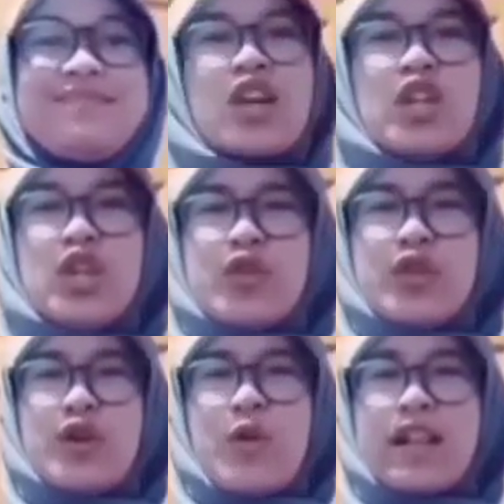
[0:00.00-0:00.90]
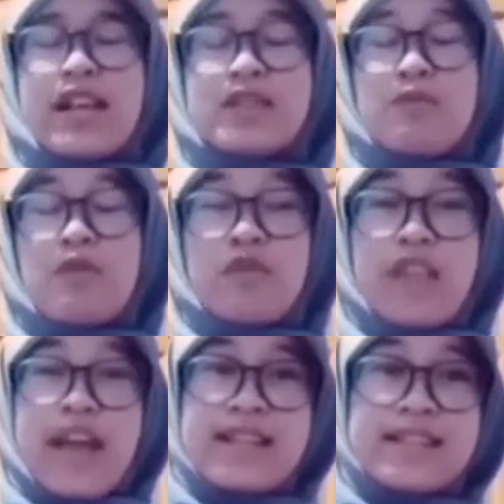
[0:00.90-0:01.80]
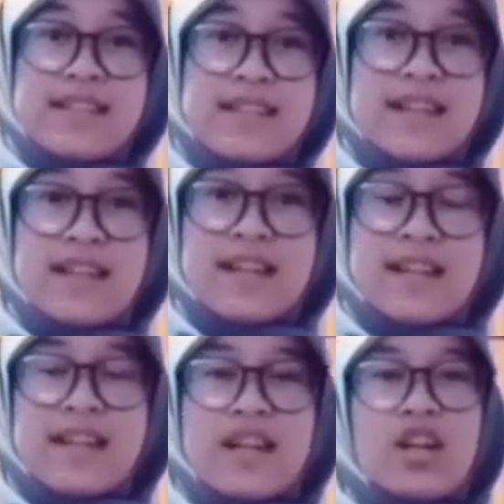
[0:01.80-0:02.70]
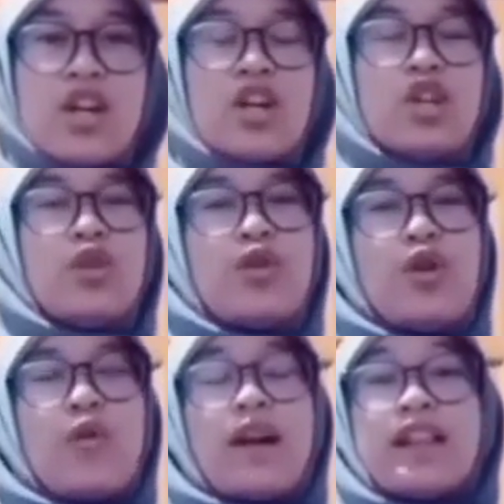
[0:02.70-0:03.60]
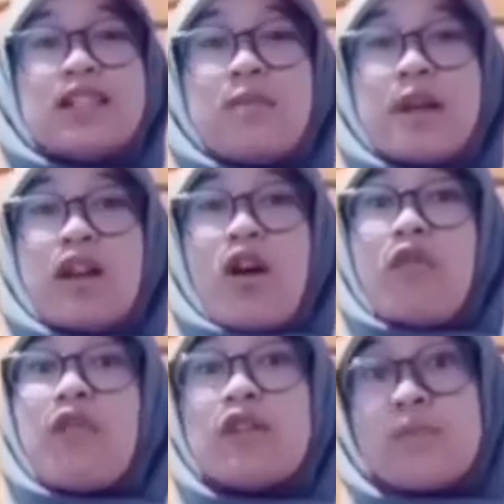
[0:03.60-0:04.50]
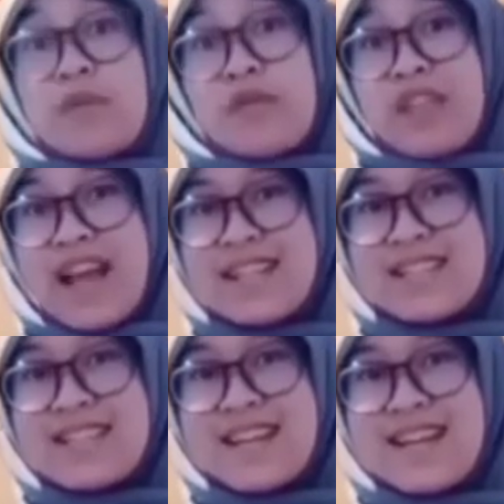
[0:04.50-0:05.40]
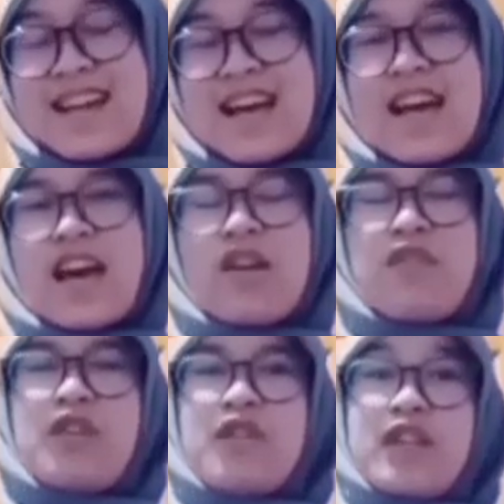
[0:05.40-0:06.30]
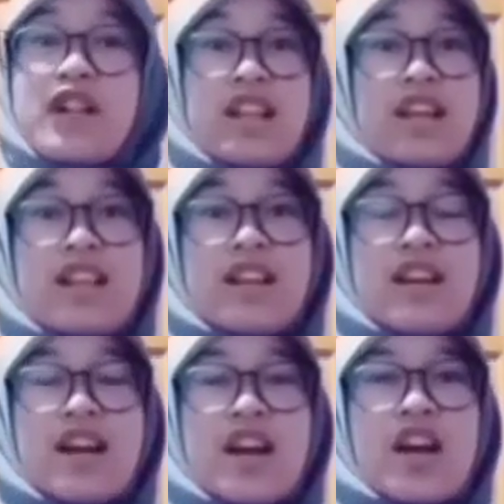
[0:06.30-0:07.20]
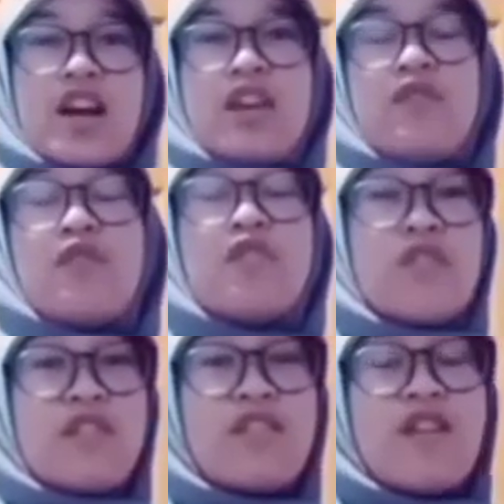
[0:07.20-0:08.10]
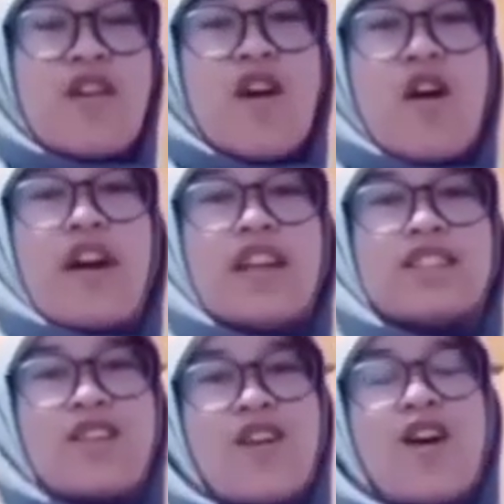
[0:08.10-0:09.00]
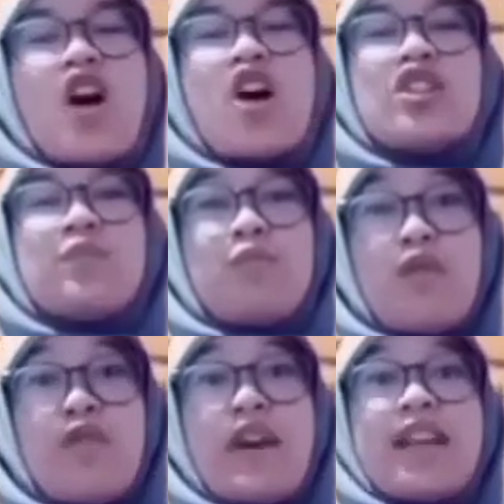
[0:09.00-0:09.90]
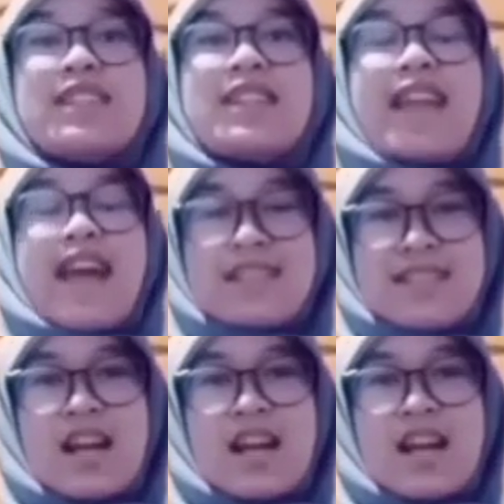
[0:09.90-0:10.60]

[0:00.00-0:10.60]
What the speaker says: Do you know what is spoof text? Do you know what is the meaning of spoof text? Have you ever heard it? If you're not, okay, so spoof is a text